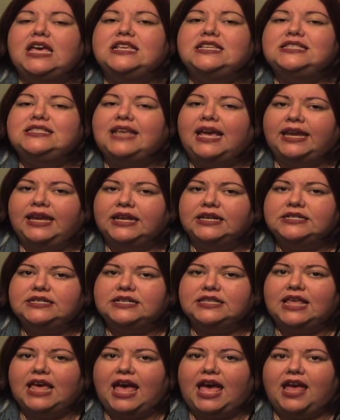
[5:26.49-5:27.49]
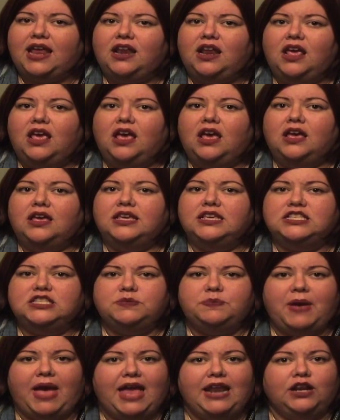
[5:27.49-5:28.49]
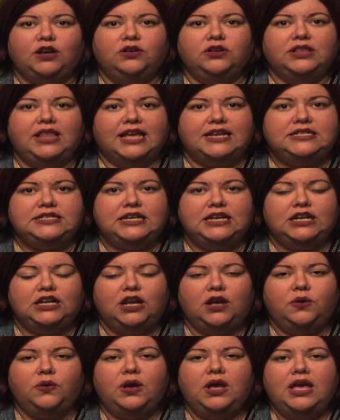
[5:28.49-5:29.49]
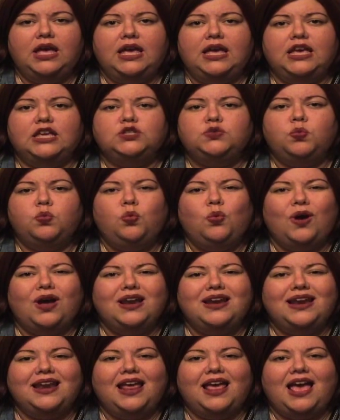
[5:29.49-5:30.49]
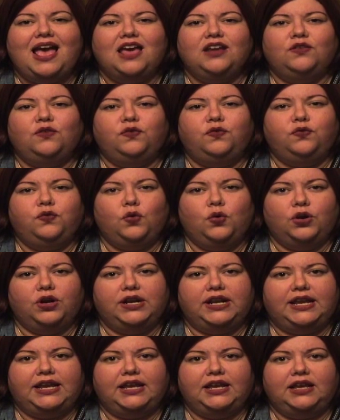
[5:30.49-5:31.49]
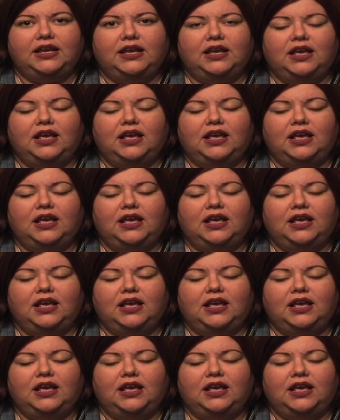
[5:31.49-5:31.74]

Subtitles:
Second to that, Hispanic or Latino is 1 out of 40